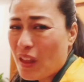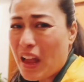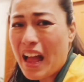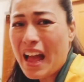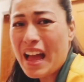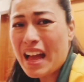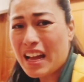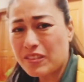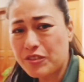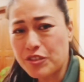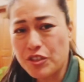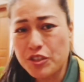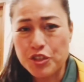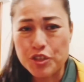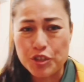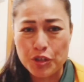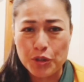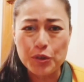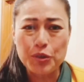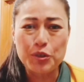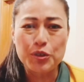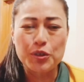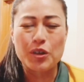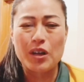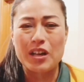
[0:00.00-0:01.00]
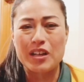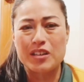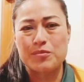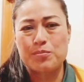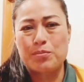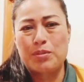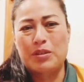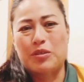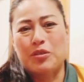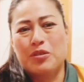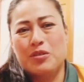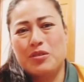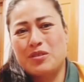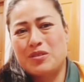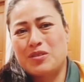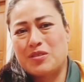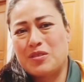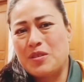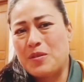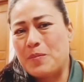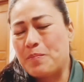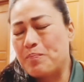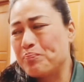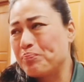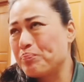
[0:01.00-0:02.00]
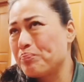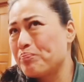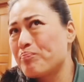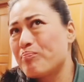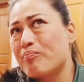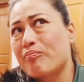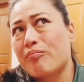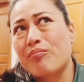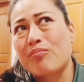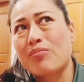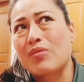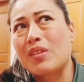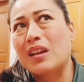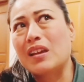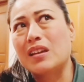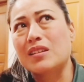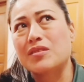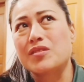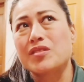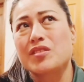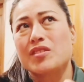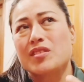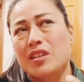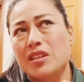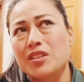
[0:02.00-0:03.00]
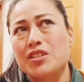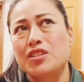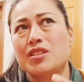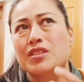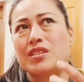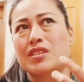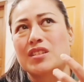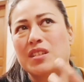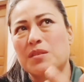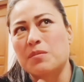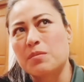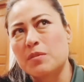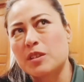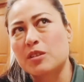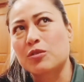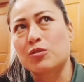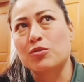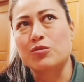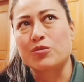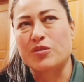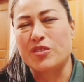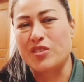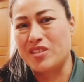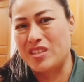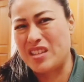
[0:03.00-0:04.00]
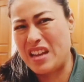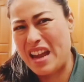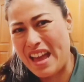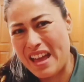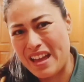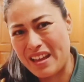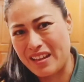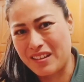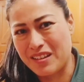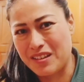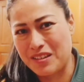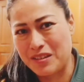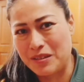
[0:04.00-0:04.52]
had to show you guys because it's such a typical snack.